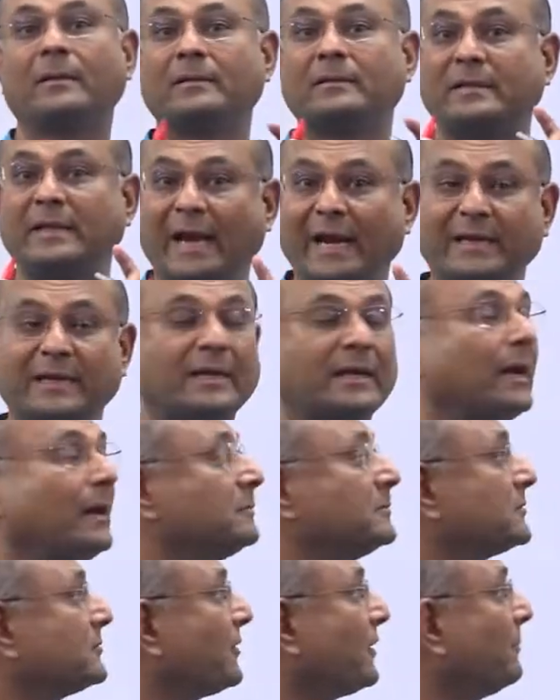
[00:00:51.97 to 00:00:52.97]
That
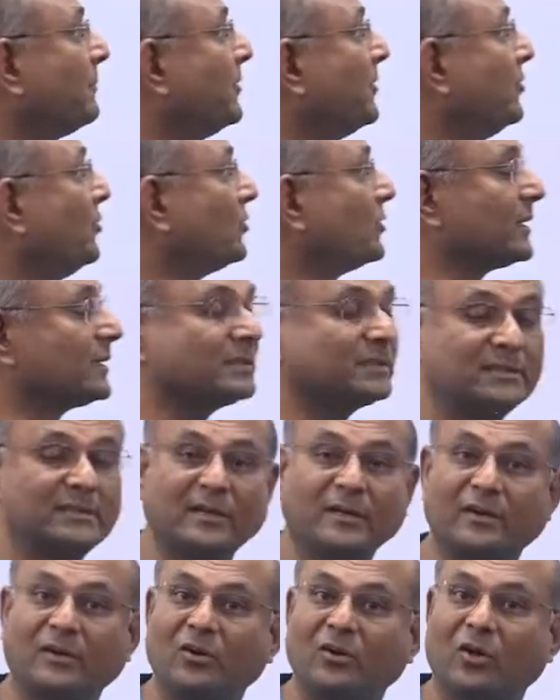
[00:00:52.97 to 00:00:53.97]
comes from Newton's
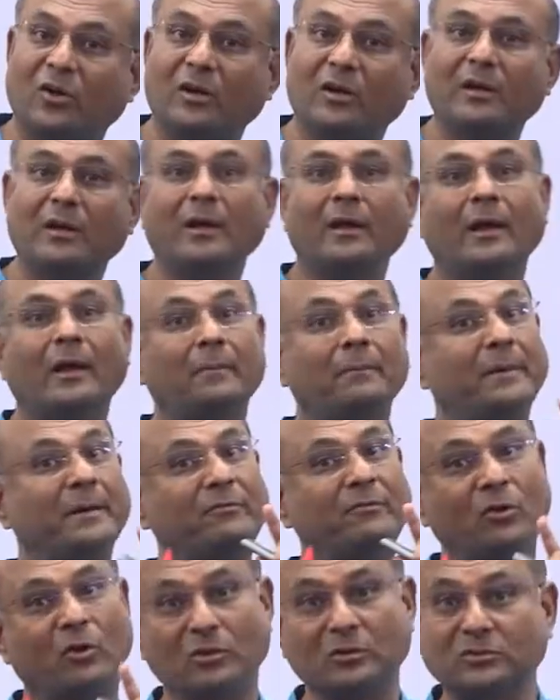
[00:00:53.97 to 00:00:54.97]
third law. But
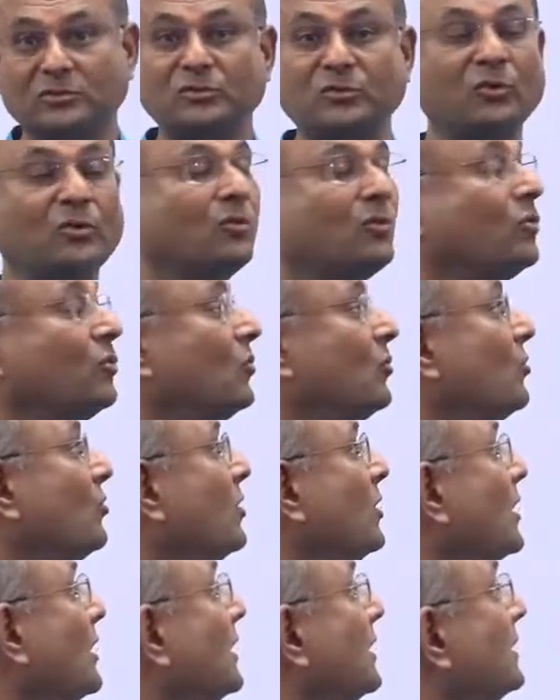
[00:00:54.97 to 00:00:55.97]
we also
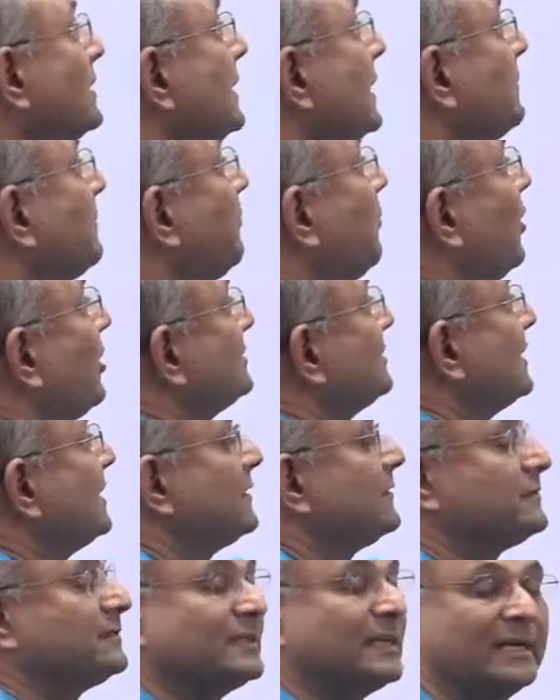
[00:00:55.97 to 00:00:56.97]
know that
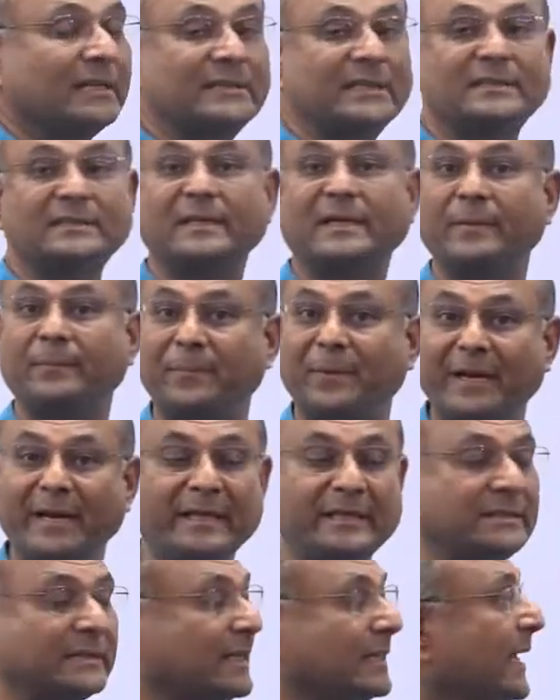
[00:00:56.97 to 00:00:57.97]
positive charges repel
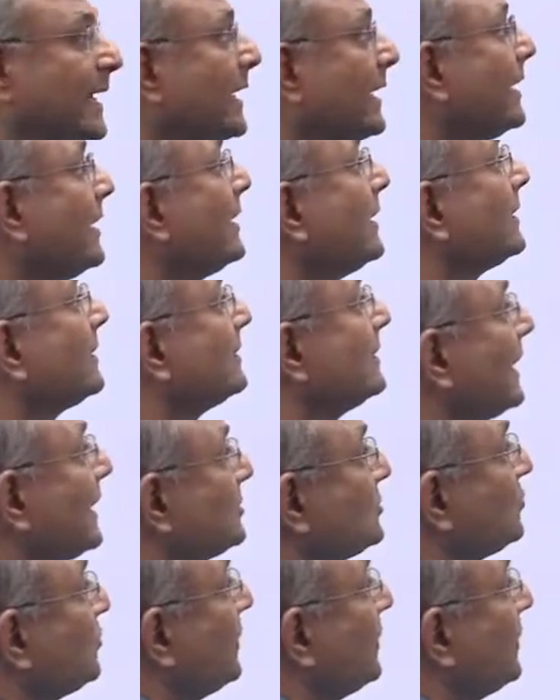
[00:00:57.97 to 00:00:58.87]
each other that's